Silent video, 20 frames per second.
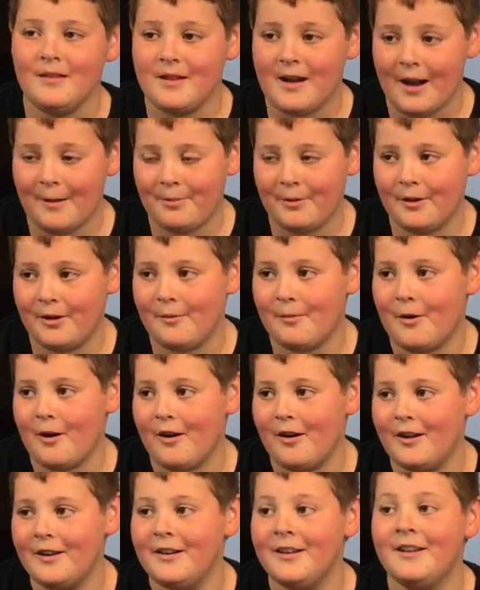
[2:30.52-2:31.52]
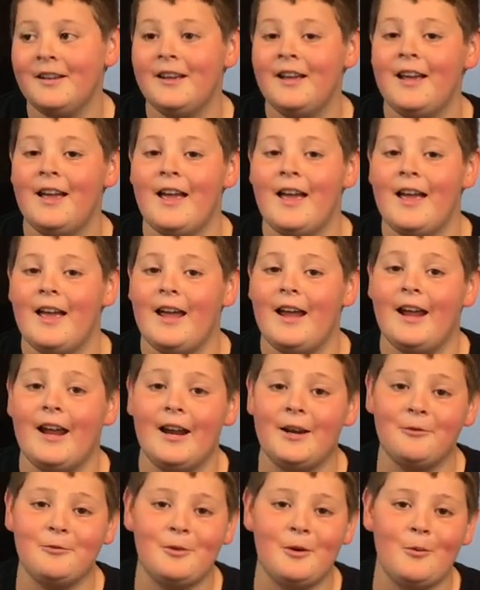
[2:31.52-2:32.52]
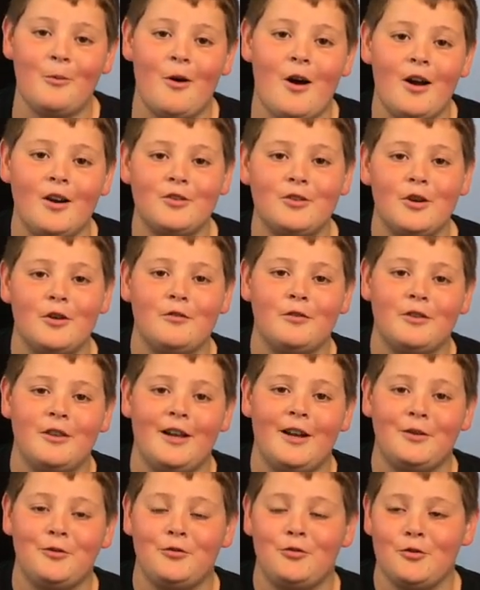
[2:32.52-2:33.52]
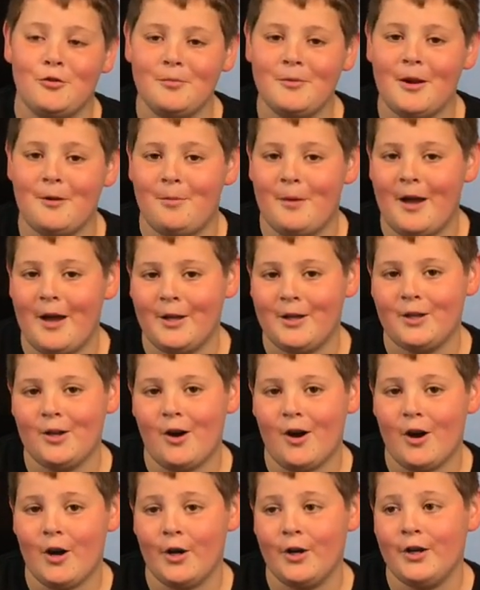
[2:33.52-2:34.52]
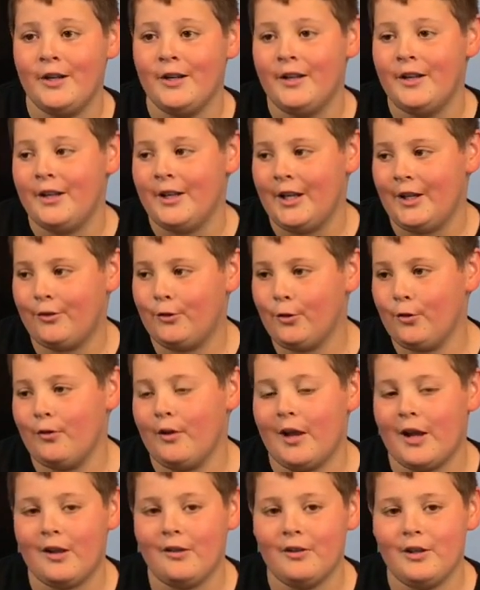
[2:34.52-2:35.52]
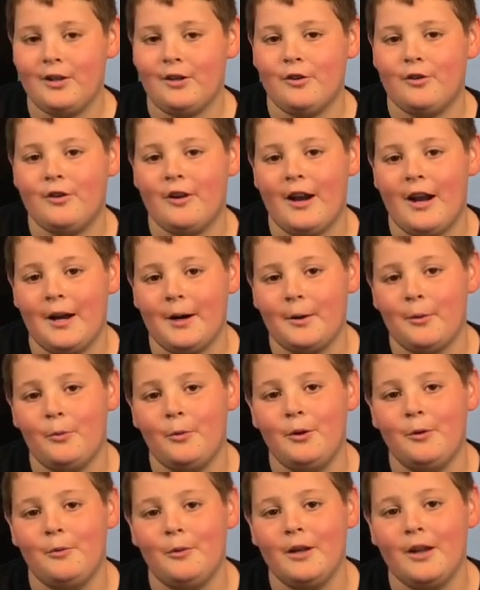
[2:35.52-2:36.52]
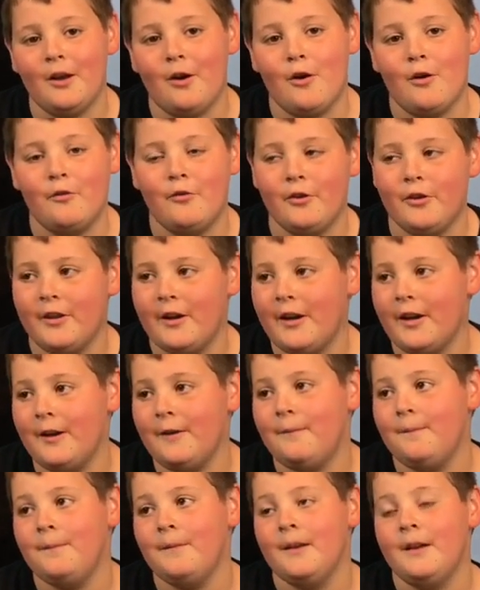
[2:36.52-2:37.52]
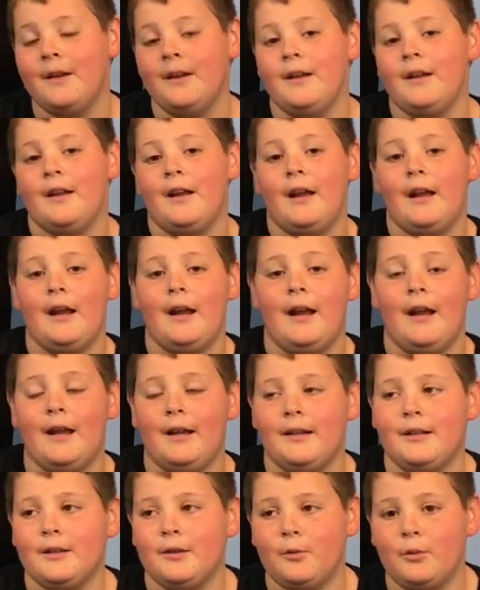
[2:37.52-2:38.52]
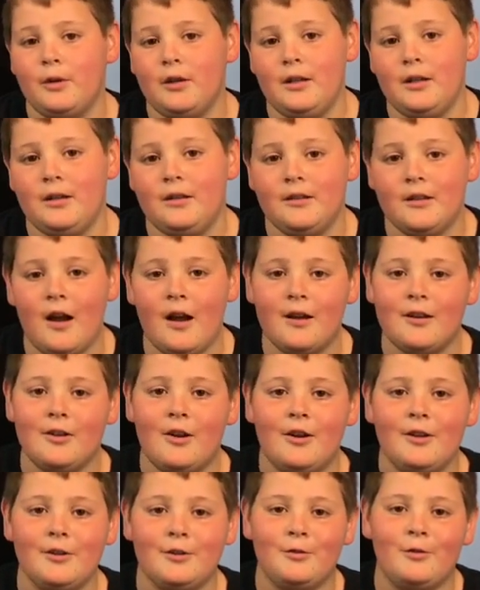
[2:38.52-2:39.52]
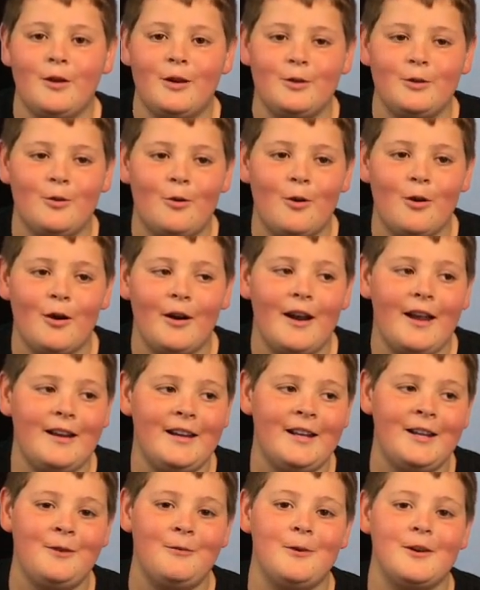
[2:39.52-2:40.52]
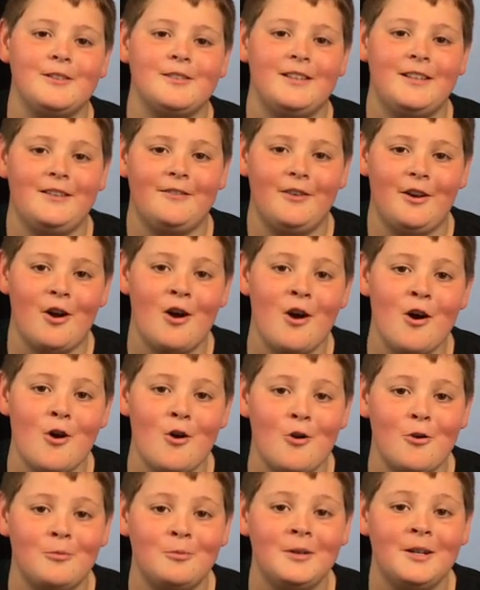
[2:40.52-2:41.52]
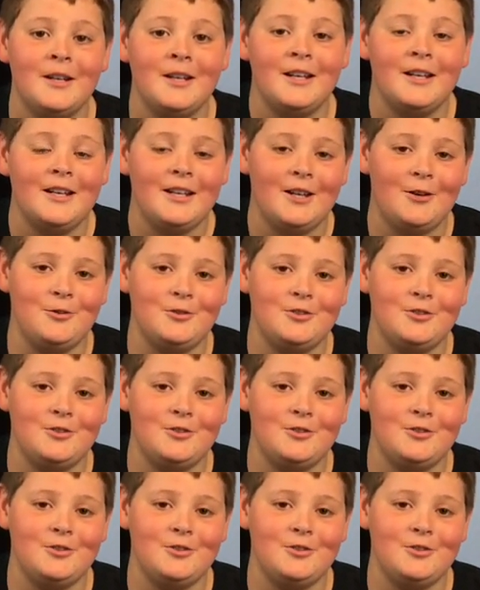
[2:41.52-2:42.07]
I put them on, and we walked over there through my backyard and through like a little crack. We went over there, and we knocked on his front door, and he wasn't even home. It